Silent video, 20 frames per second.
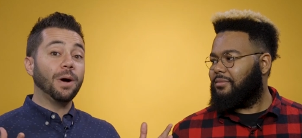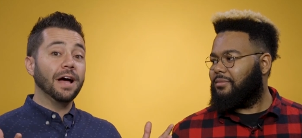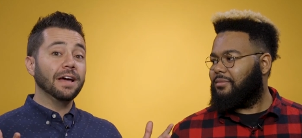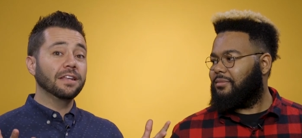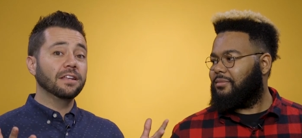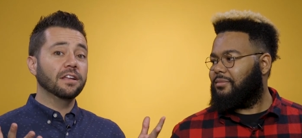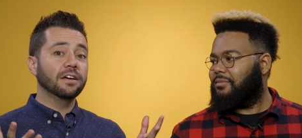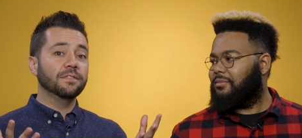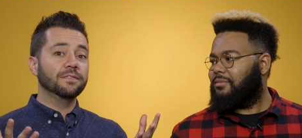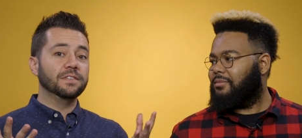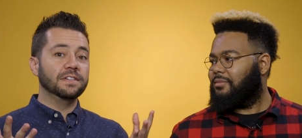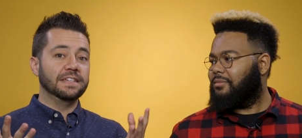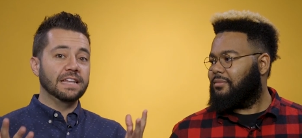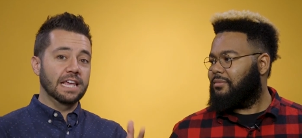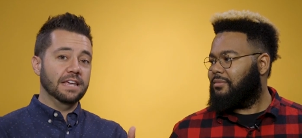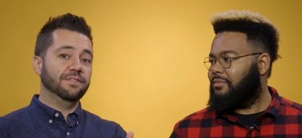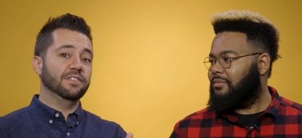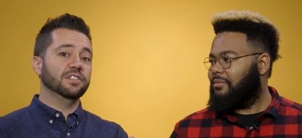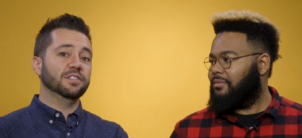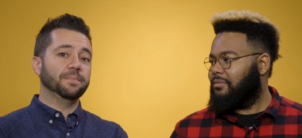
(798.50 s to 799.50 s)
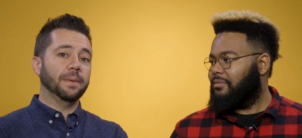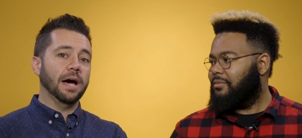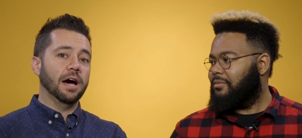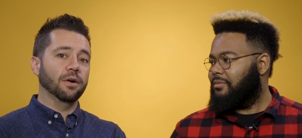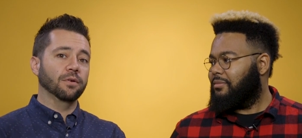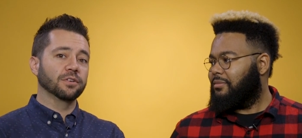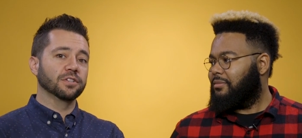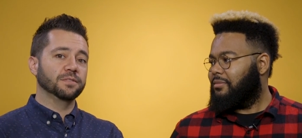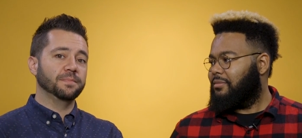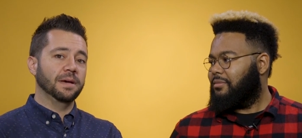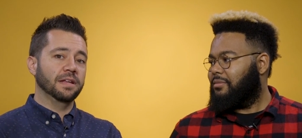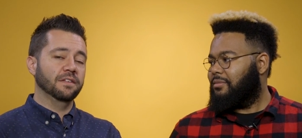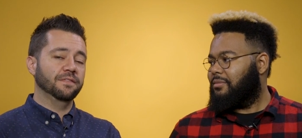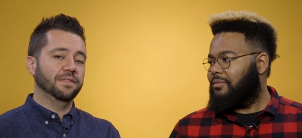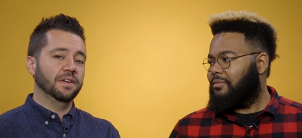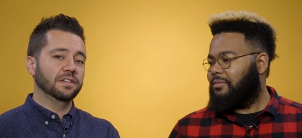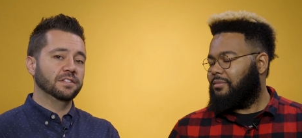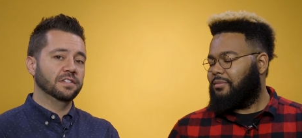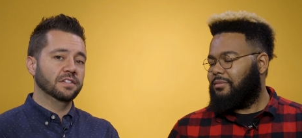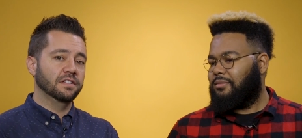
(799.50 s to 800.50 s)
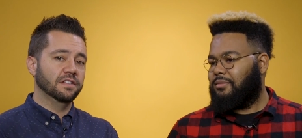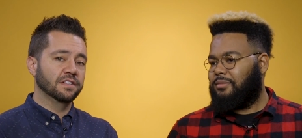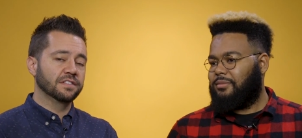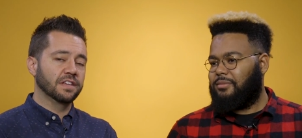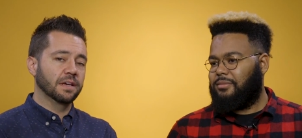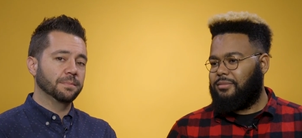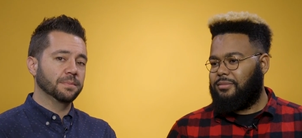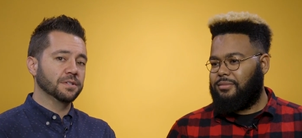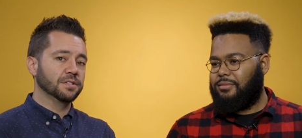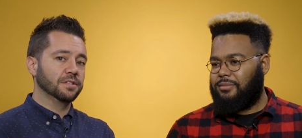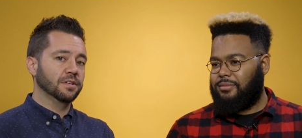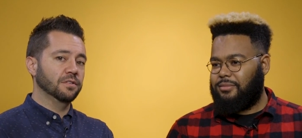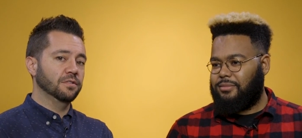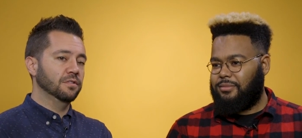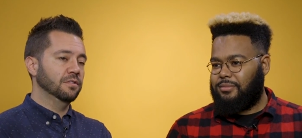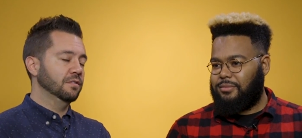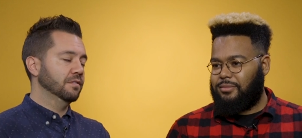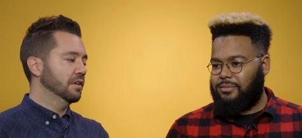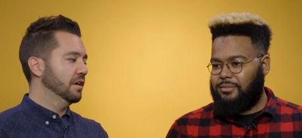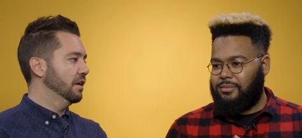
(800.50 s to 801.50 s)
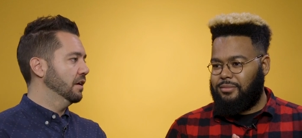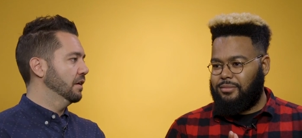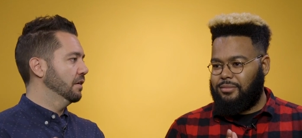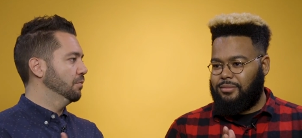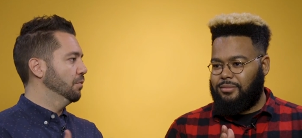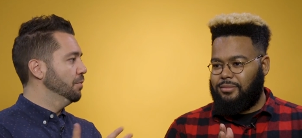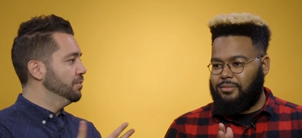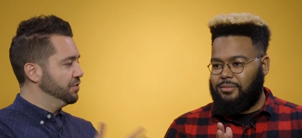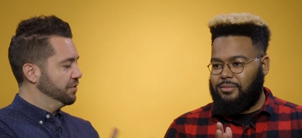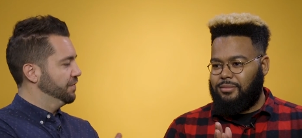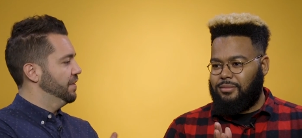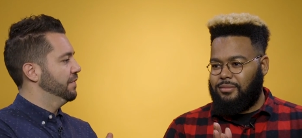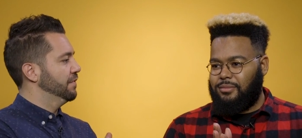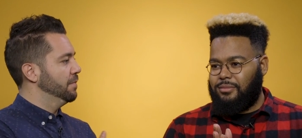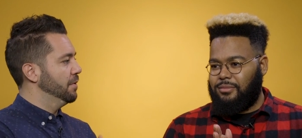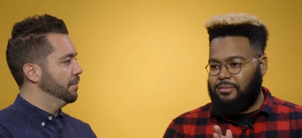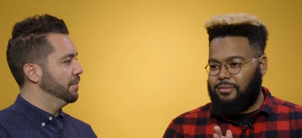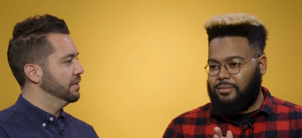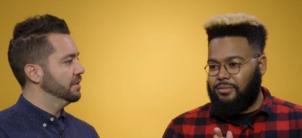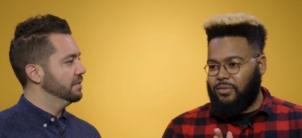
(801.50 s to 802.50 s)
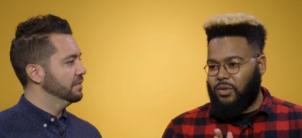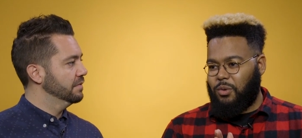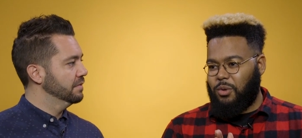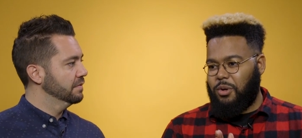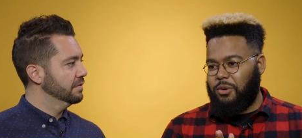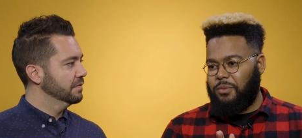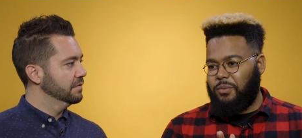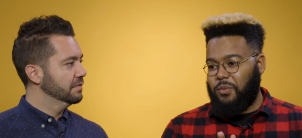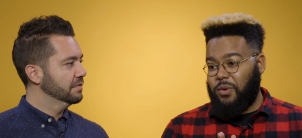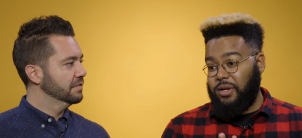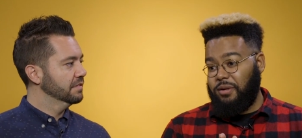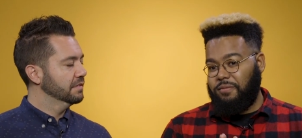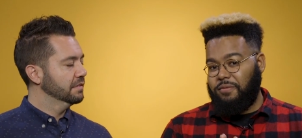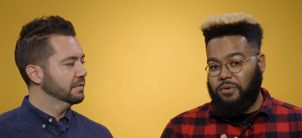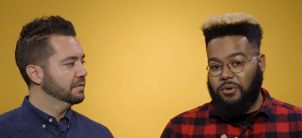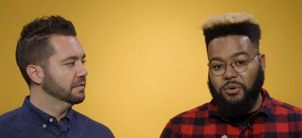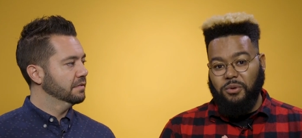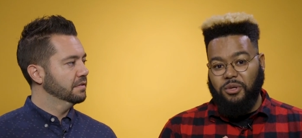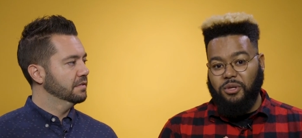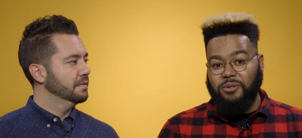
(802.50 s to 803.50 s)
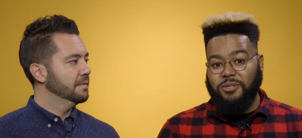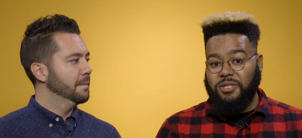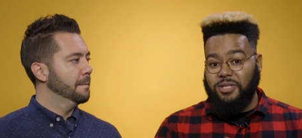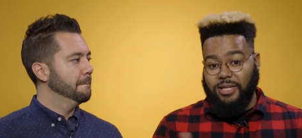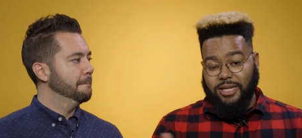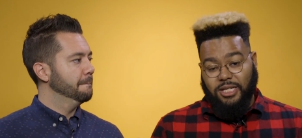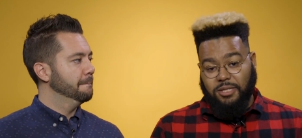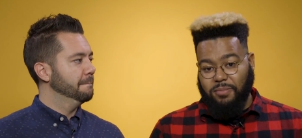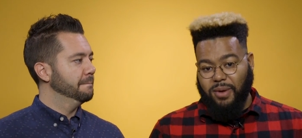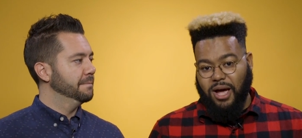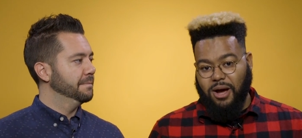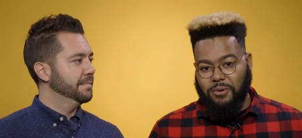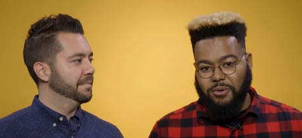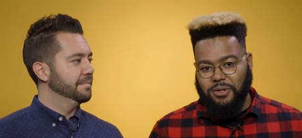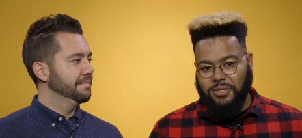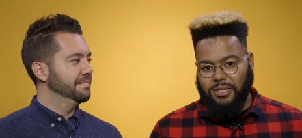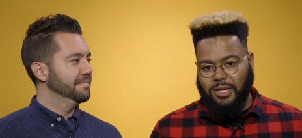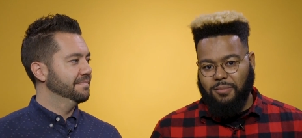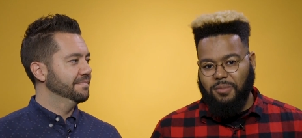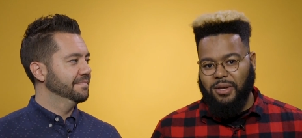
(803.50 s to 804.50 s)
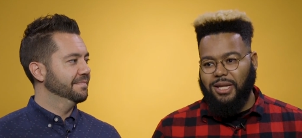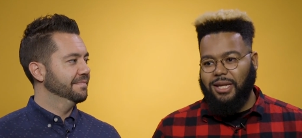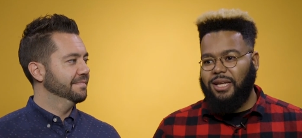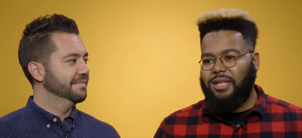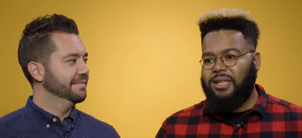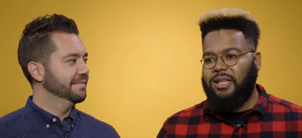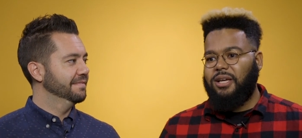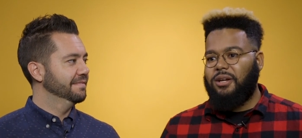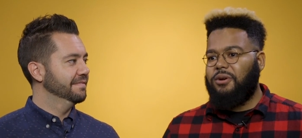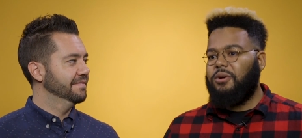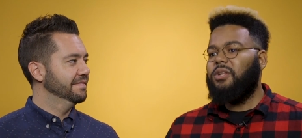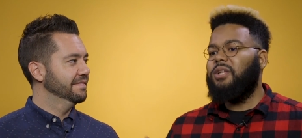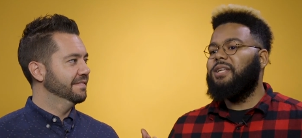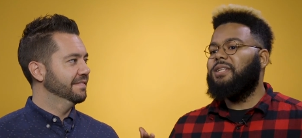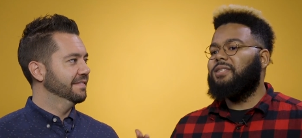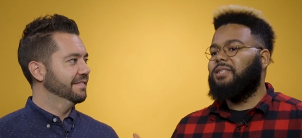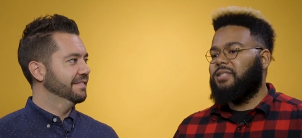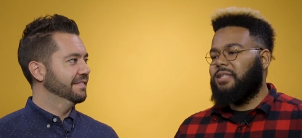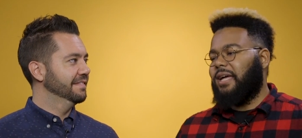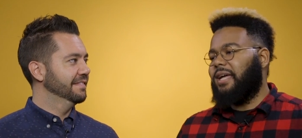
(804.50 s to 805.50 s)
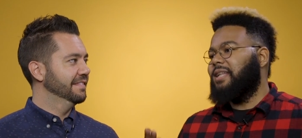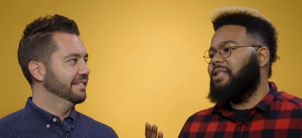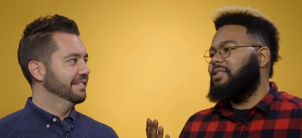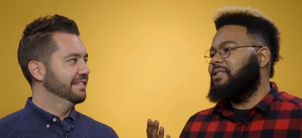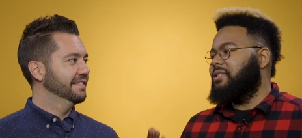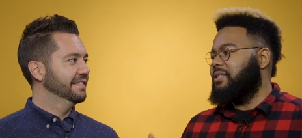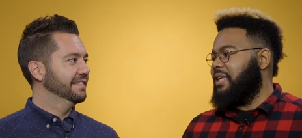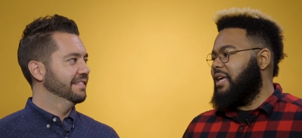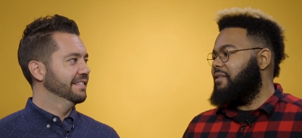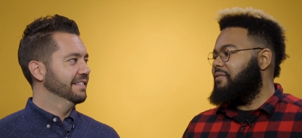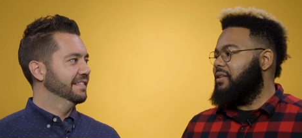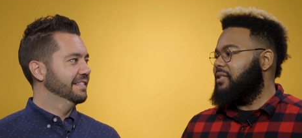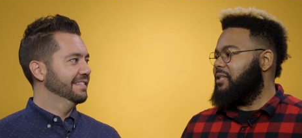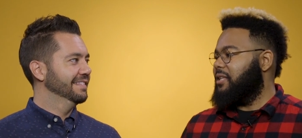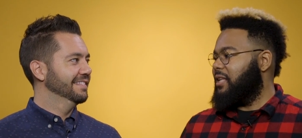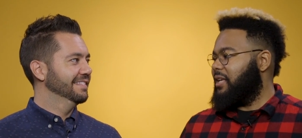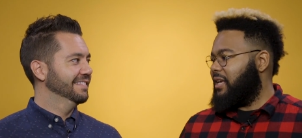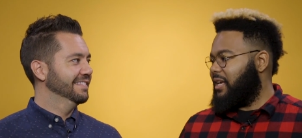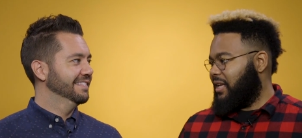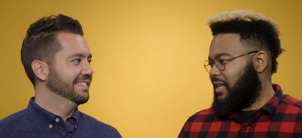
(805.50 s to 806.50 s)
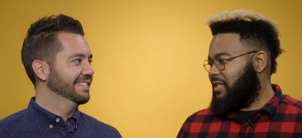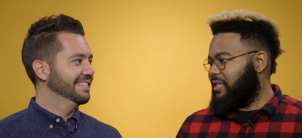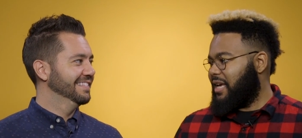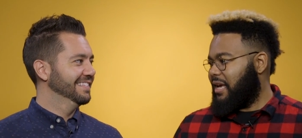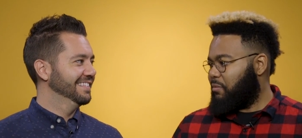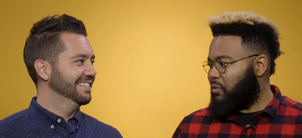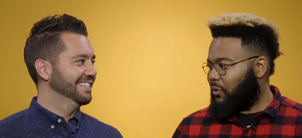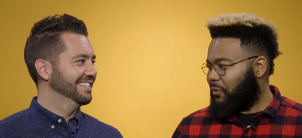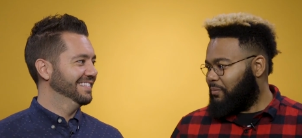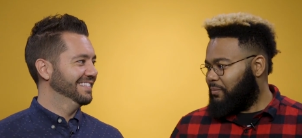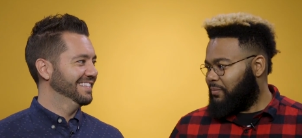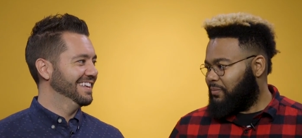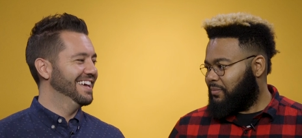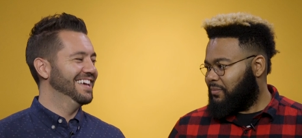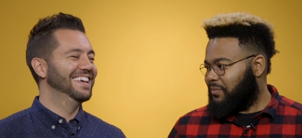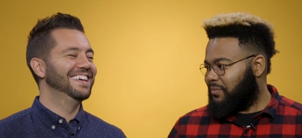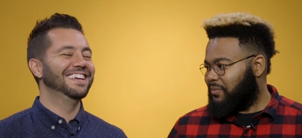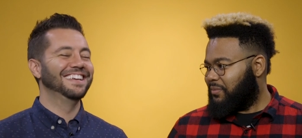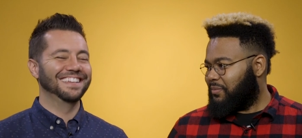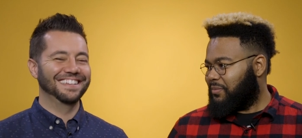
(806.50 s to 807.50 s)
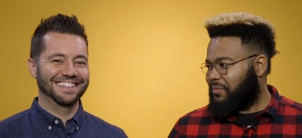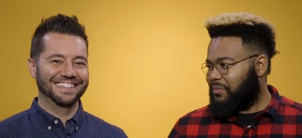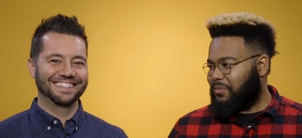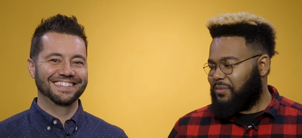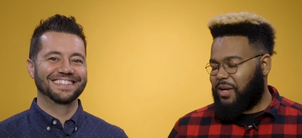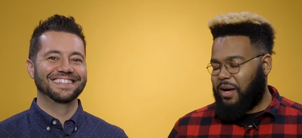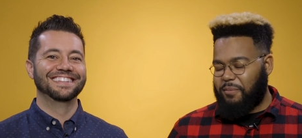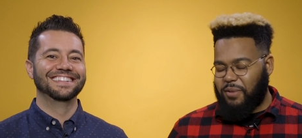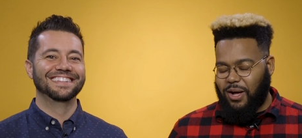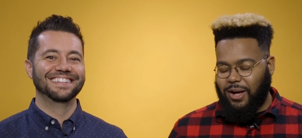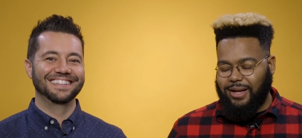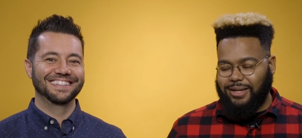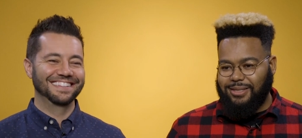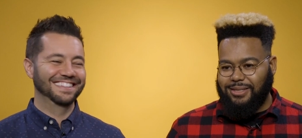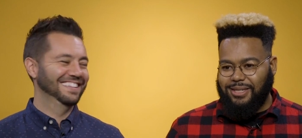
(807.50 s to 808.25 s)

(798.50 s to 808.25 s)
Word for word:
Speaker 1: I love David's powers manifested in this episode. What was your favorite moment?
Speaker 2: Well, when Farouk uses his powers, I mean, he literally sends David to the kiddie table. Come on.